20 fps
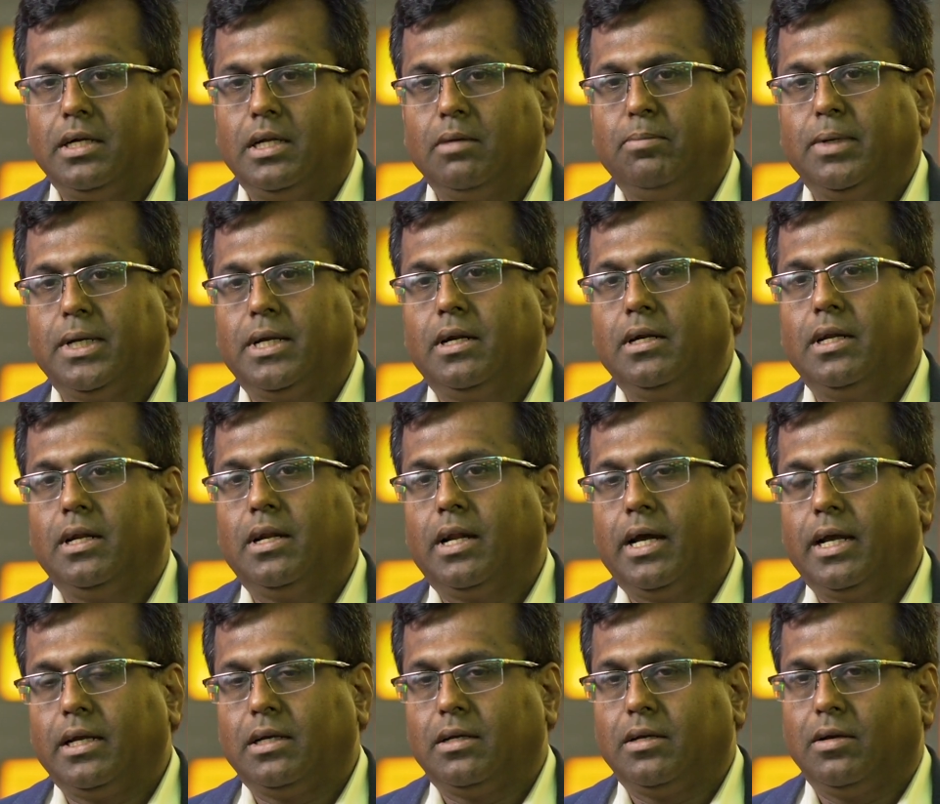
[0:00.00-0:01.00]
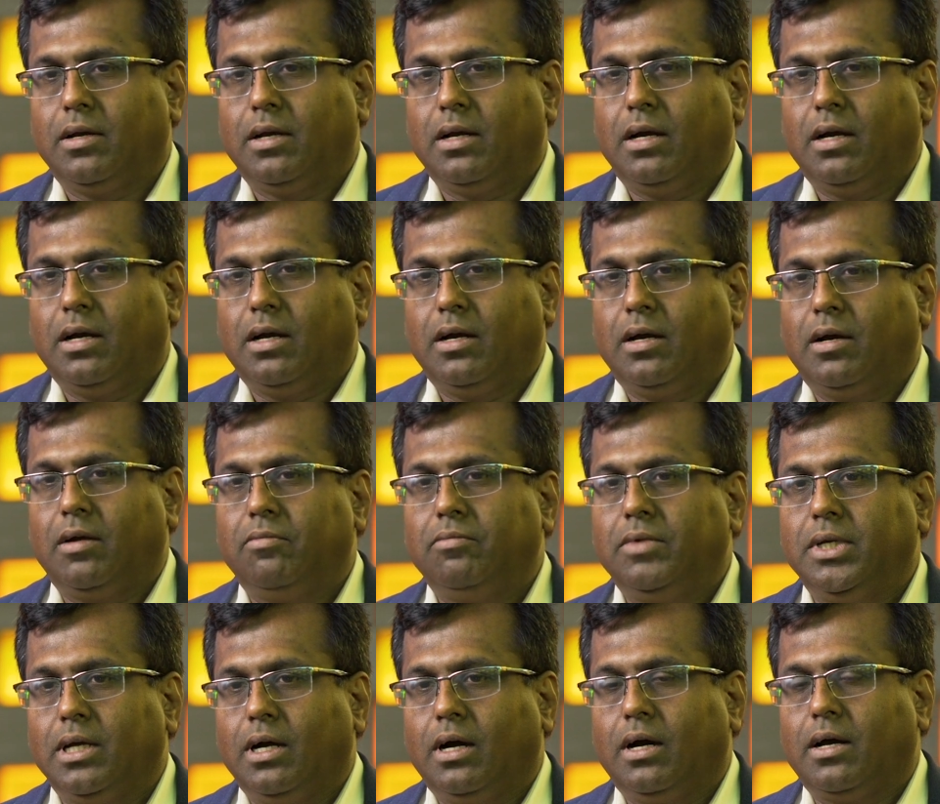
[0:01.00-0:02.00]
Typically, like
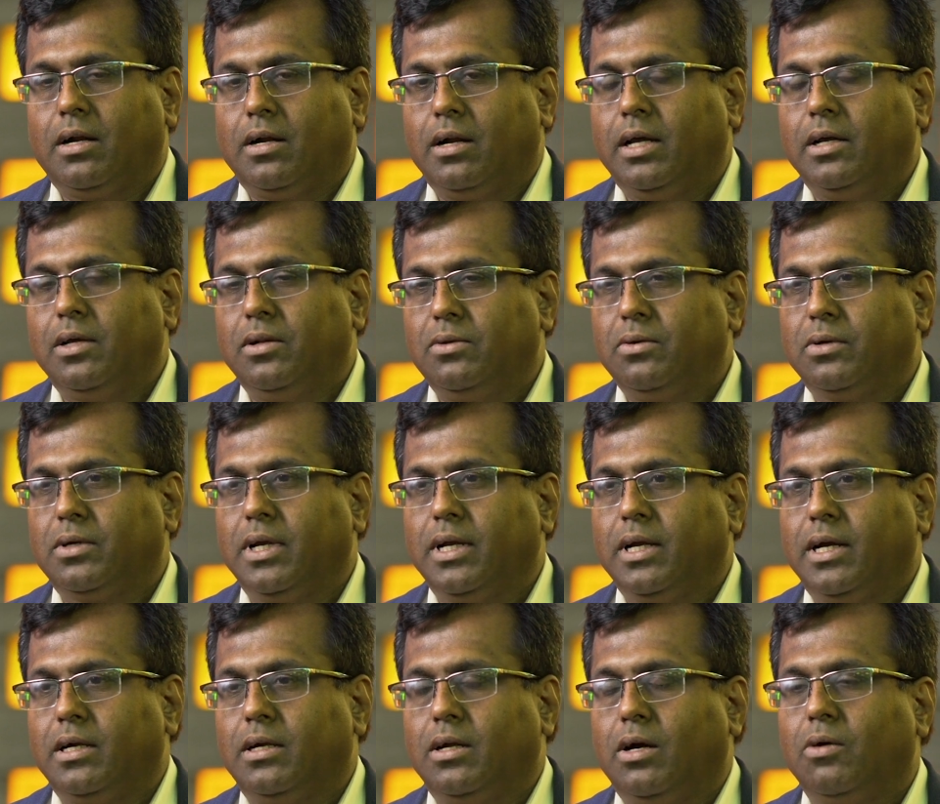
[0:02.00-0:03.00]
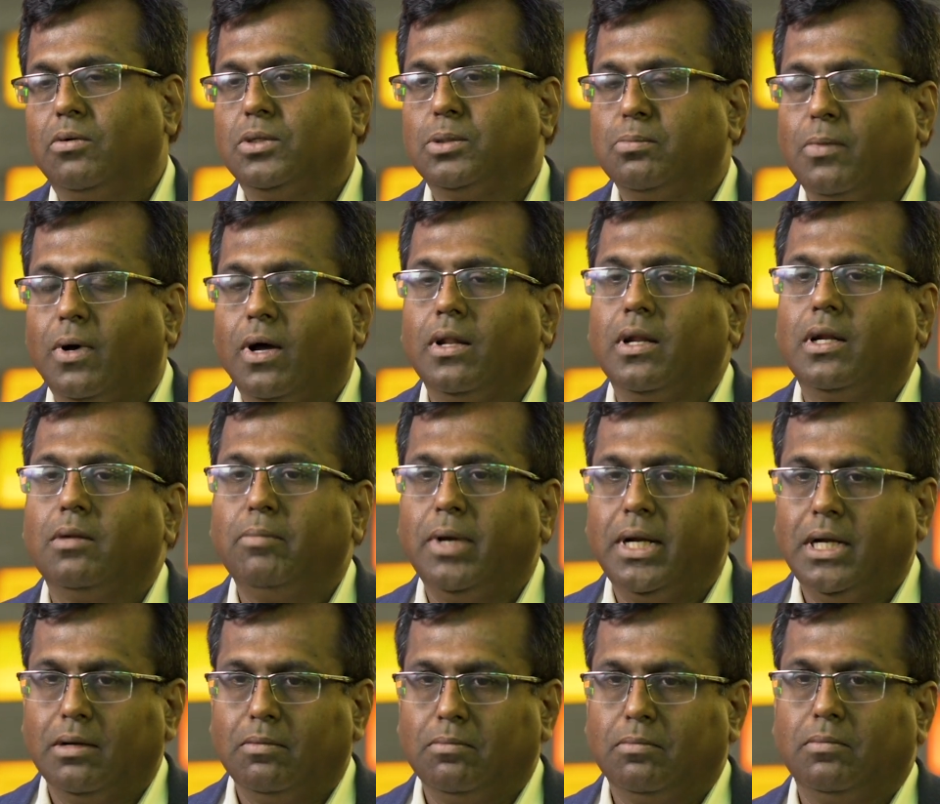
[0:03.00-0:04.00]
we are looking at how small and
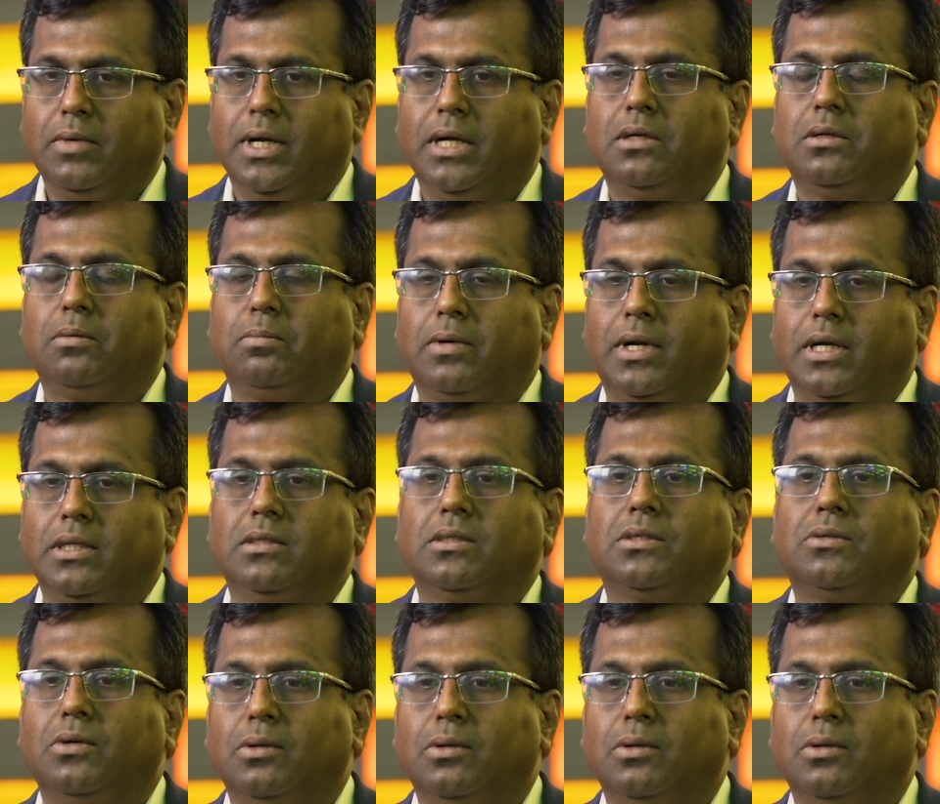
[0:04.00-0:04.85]
medium enterprises